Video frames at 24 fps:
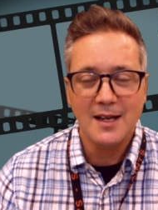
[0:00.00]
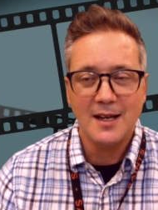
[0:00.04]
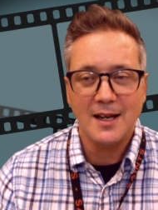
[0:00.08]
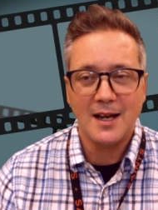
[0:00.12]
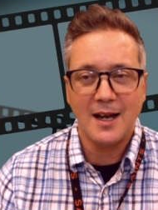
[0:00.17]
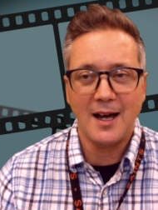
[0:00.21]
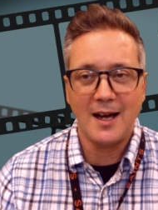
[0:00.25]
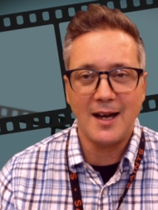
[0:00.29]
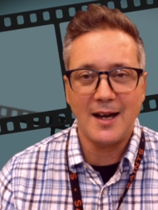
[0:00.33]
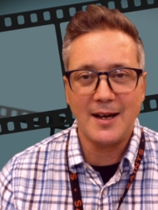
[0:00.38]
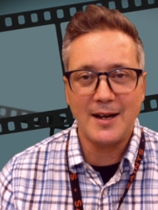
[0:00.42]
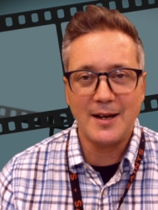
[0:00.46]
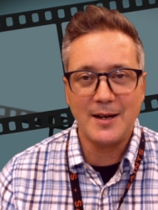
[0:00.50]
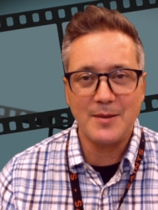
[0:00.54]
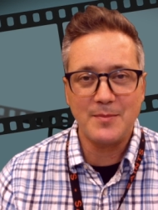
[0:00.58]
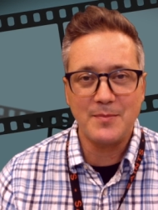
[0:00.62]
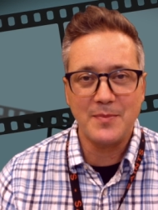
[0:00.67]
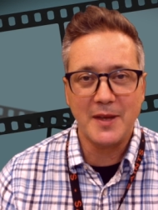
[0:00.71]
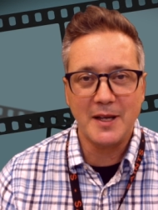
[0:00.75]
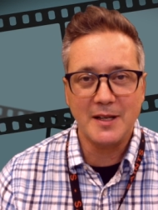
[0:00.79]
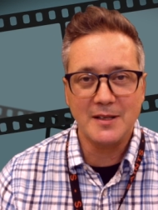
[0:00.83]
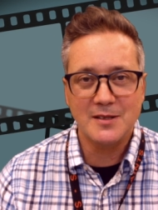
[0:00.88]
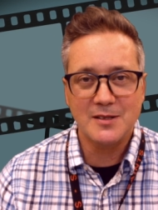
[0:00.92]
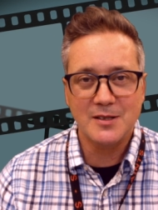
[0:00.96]

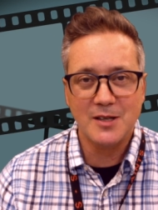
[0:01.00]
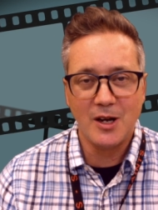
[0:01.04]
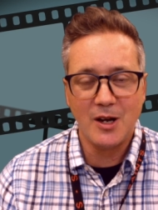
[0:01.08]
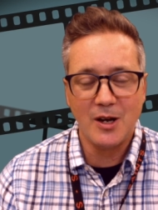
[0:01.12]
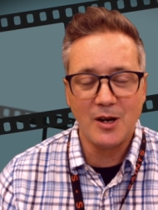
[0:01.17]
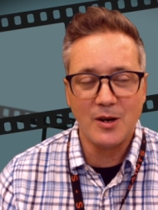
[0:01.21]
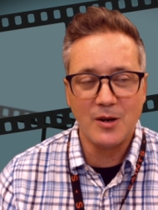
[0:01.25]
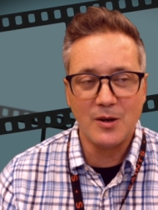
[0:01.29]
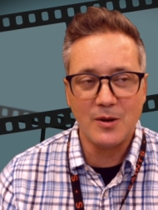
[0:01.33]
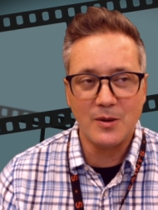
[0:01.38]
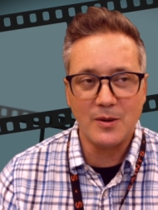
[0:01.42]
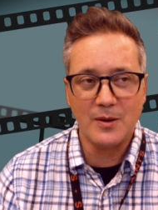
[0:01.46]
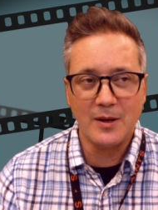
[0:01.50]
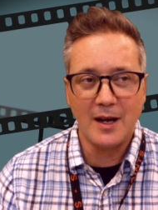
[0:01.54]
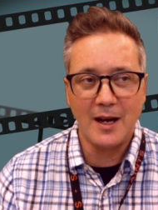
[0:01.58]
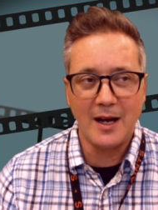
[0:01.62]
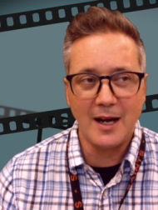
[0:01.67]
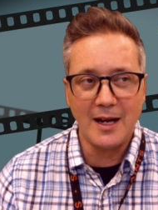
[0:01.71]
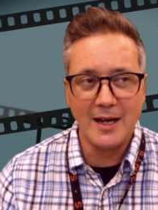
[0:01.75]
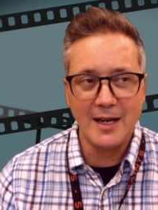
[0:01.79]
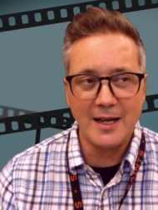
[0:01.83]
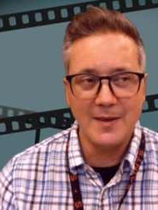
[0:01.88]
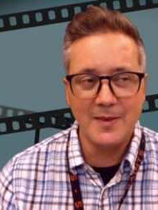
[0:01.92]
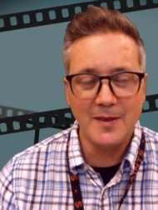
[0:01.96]
And so
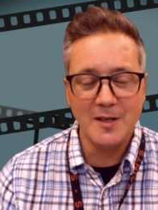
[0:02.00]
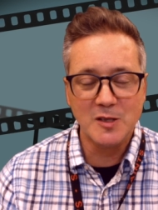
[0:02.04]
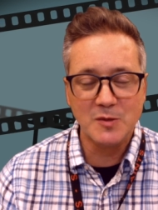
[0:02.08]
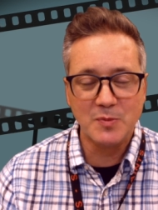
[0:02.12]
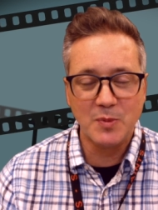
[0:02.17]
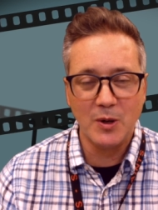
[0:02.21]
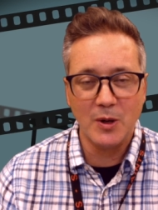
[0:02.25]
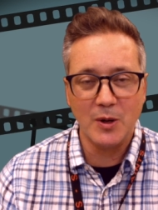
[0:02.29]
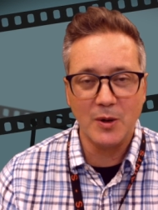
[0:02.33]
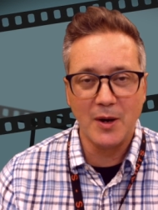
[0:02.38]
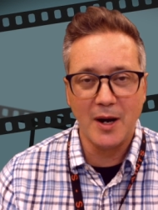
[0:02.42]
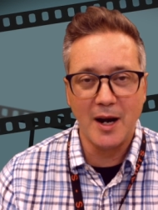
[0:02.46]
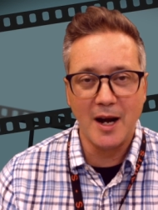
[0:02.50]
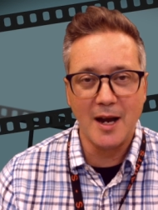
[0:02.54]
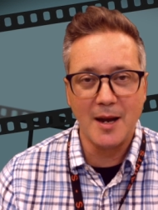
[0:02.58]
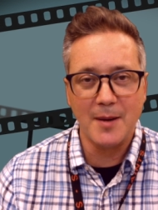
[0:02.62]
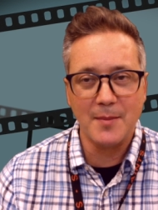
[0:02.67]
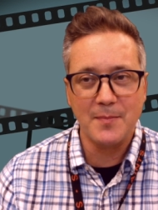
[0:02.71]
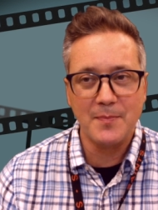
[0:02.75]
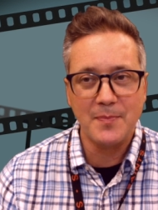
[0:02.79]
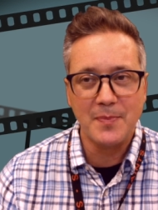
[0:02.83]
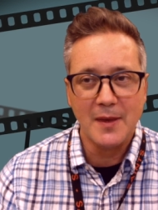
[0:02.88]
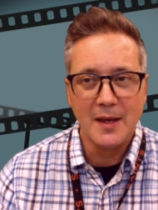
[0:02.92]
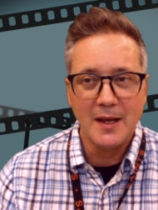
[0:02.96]
in this
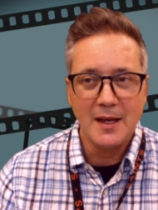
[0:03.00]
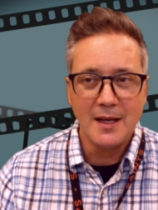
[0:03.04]
program,